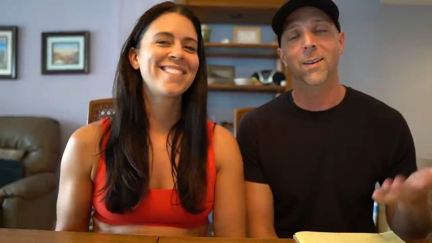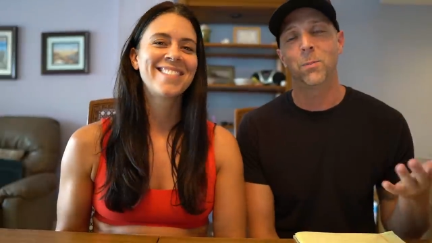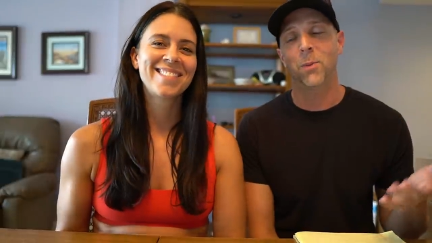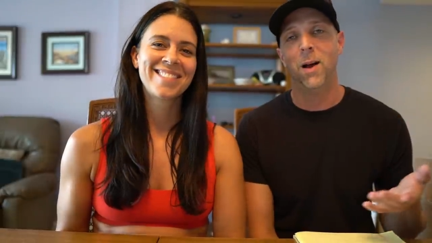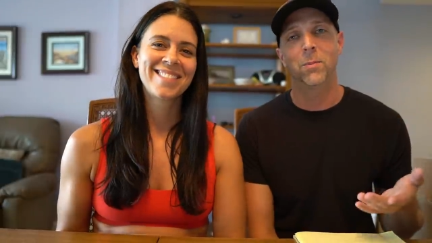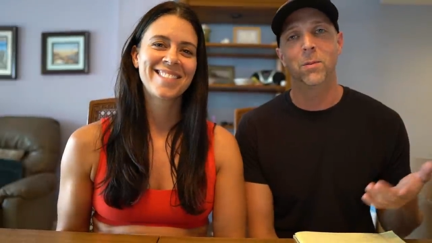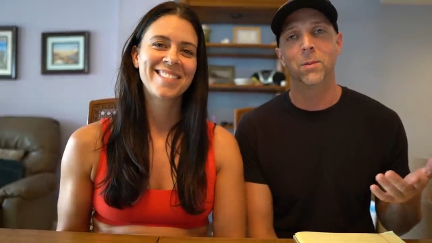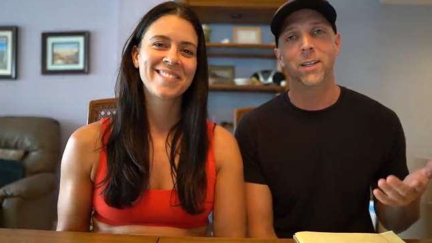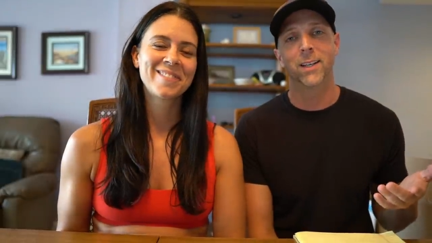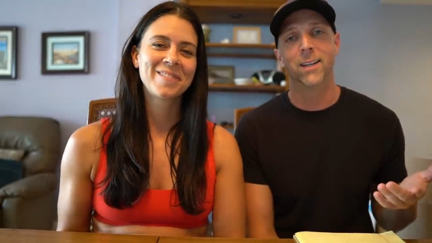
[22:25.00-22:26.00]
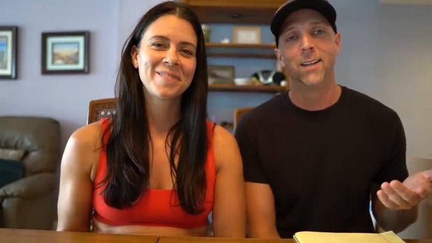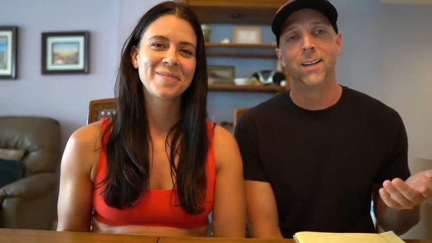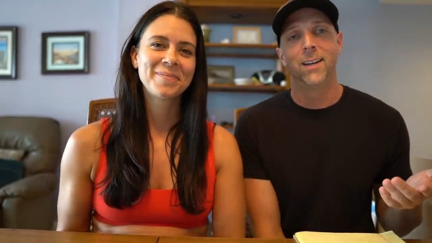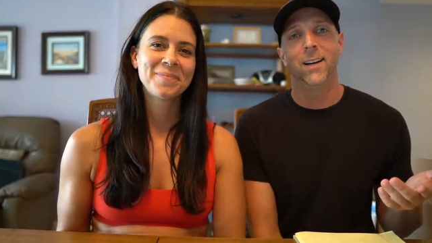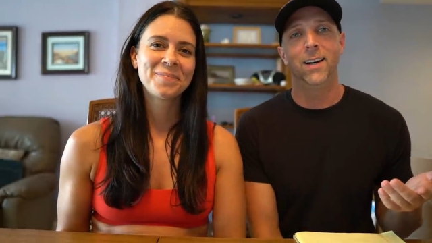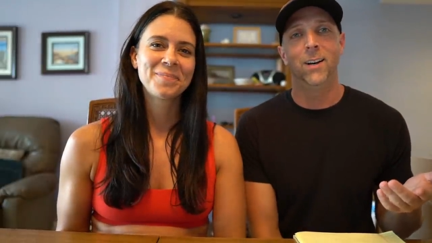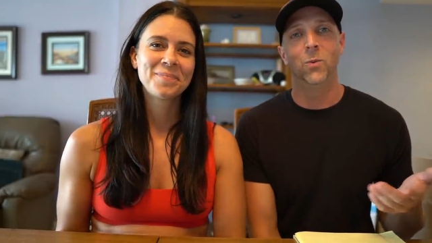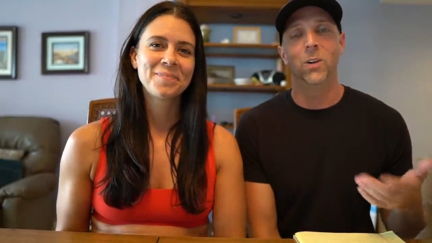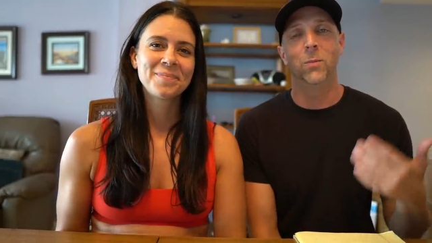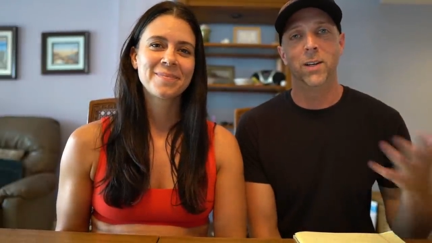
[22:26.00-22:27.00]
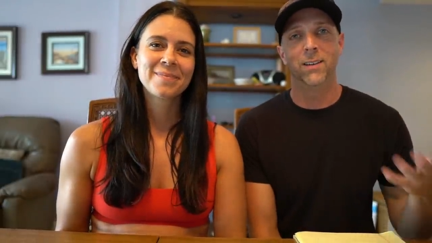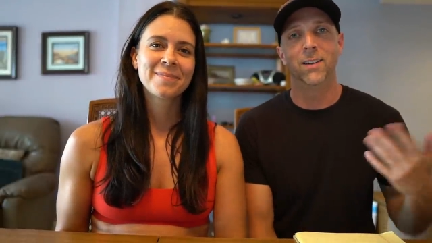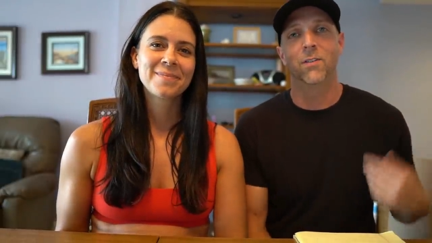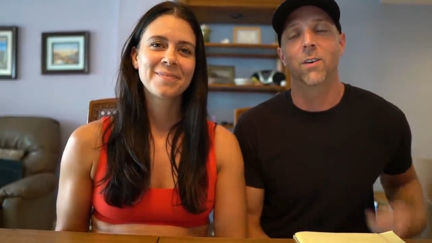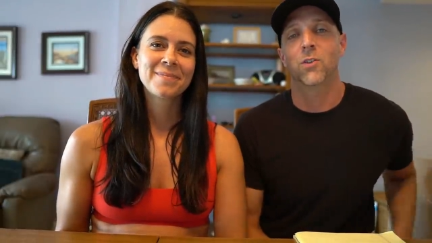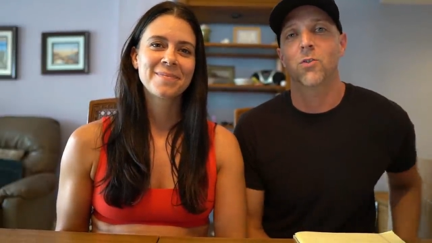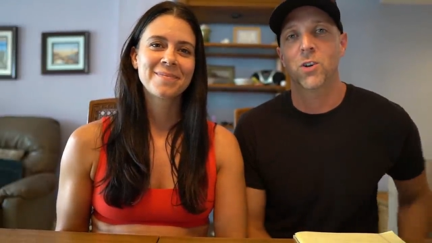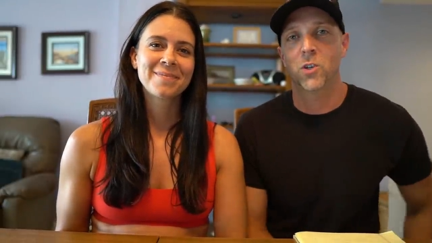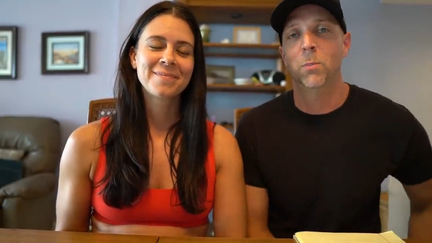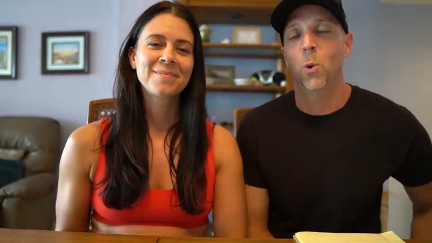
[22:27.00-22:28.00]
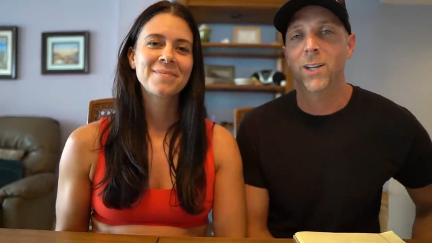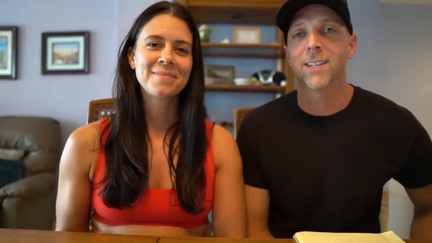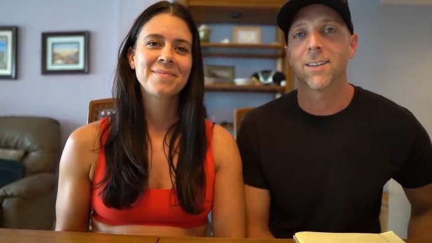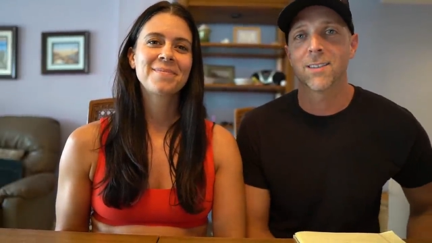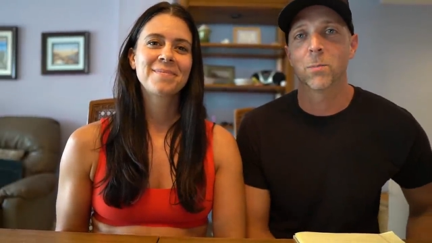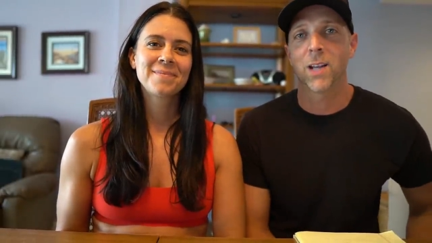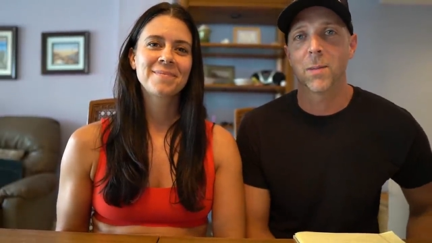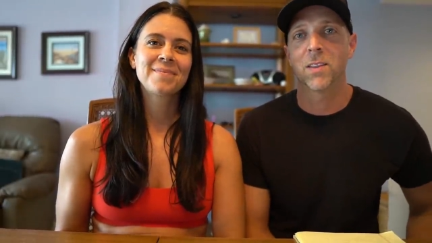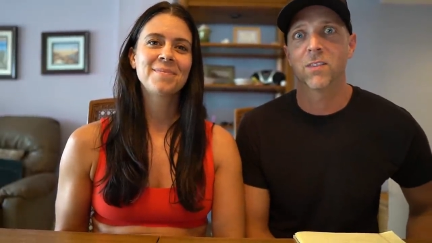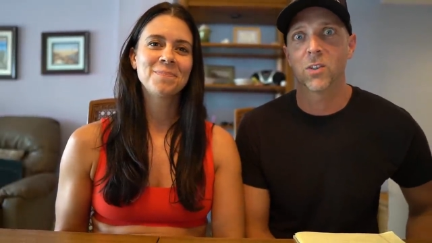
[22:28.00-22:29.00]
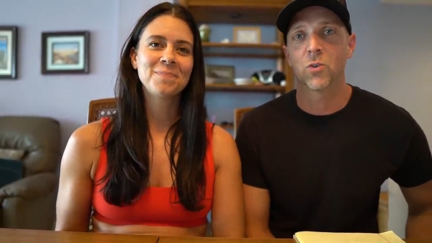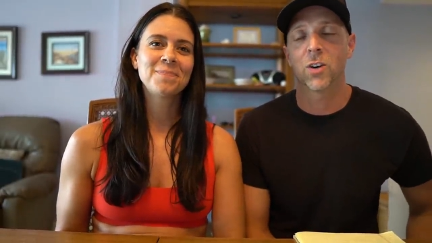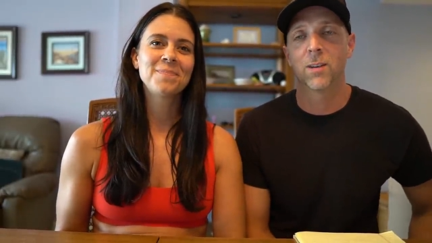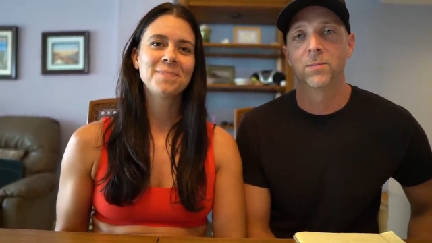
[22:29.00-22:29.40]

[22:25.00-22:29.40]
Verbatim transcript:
Speaker 1: it probably would have been a frustration point at some time in the future.